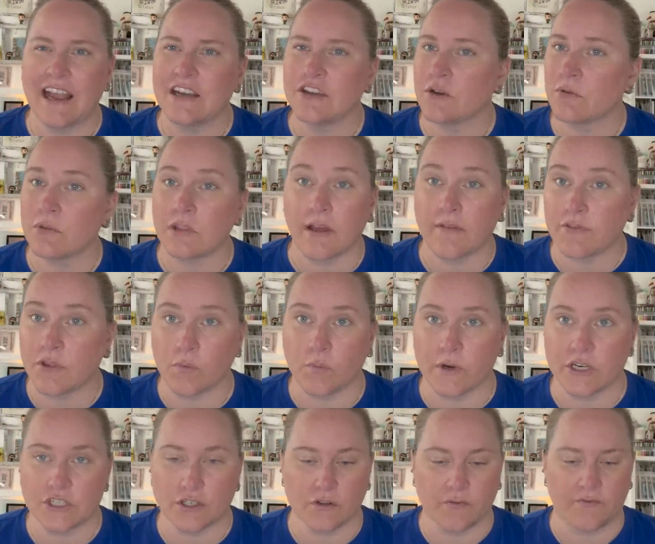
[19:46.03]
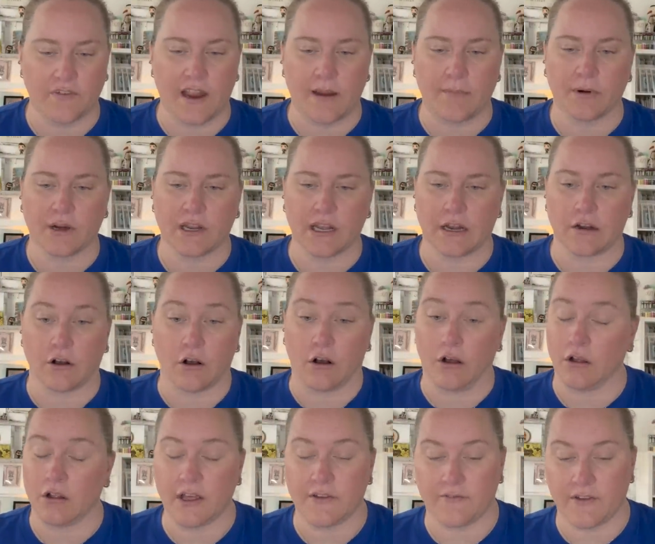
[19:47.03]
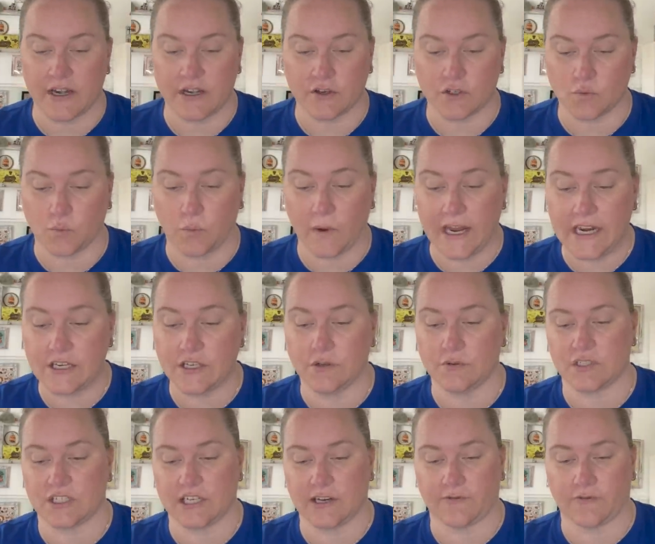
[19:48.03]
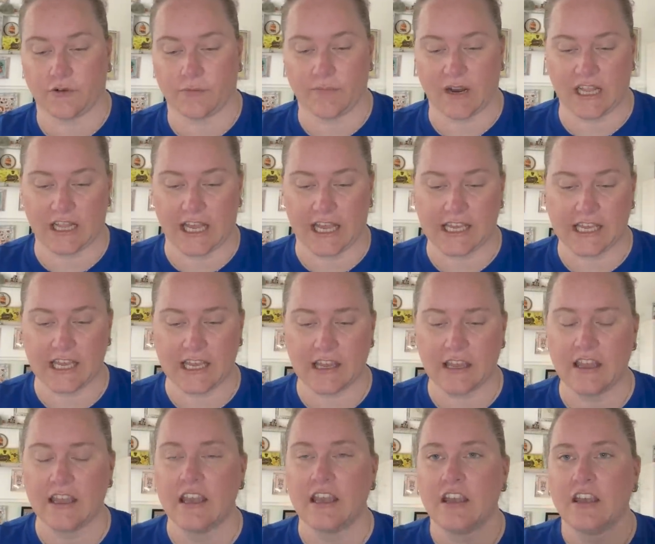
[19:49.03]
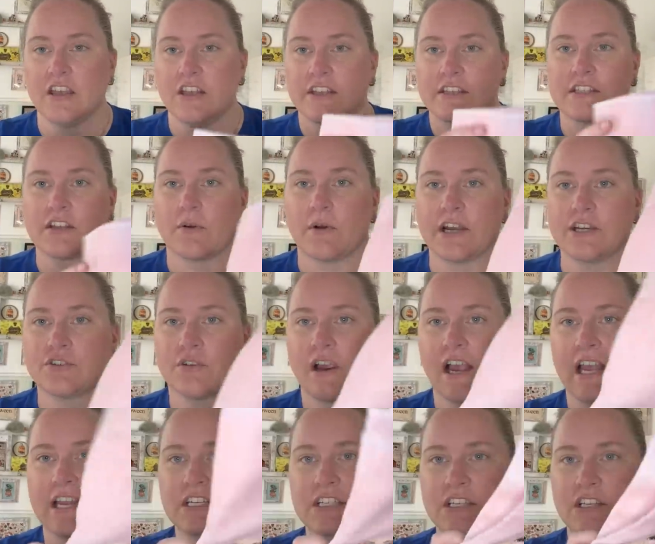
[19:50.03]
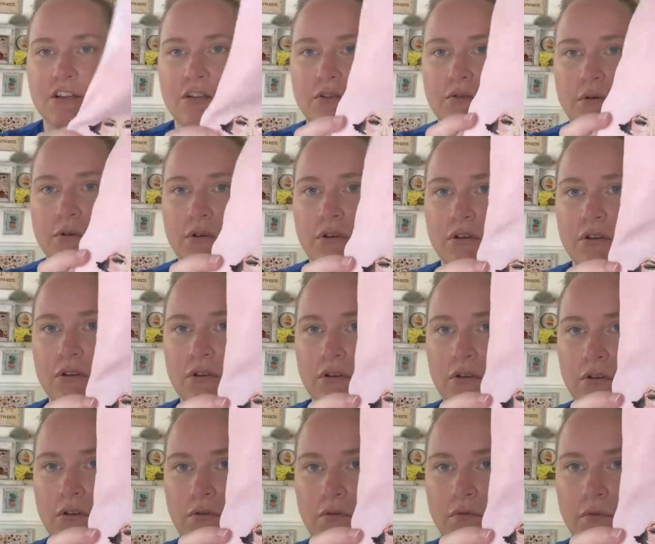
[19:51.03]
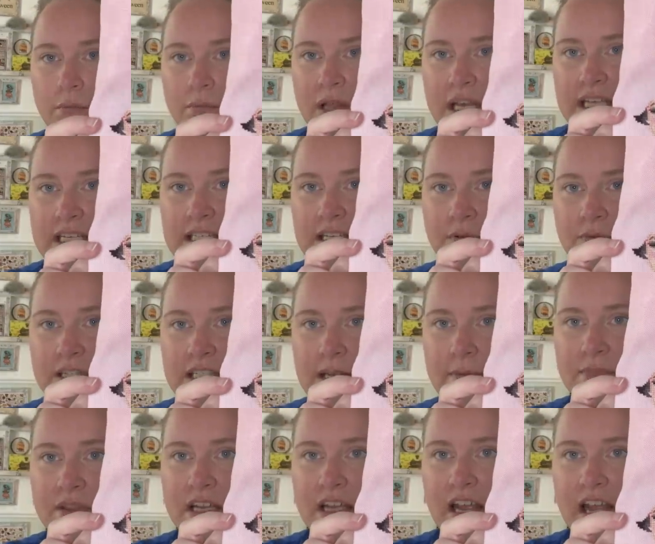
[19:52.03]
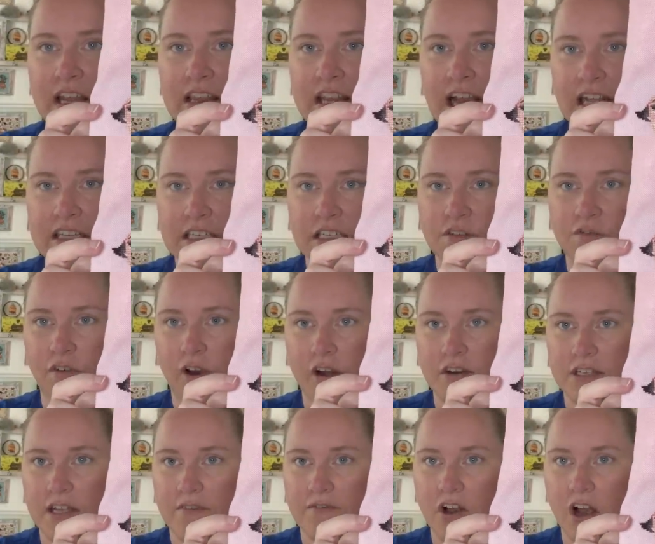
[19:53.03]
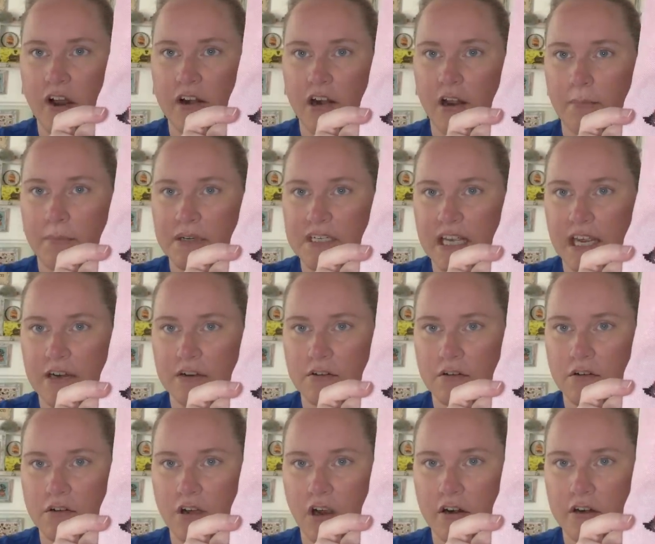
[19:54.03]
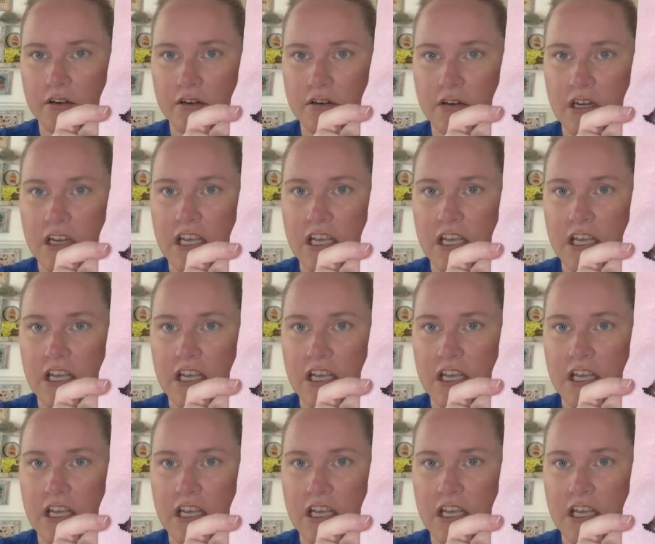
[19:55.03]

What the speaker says: I don't love the Witchelt fabric at all. I find it's way too stiff for my liking. So I tried to replace it with something, and that's as far as I've gotten on Botanical Garden.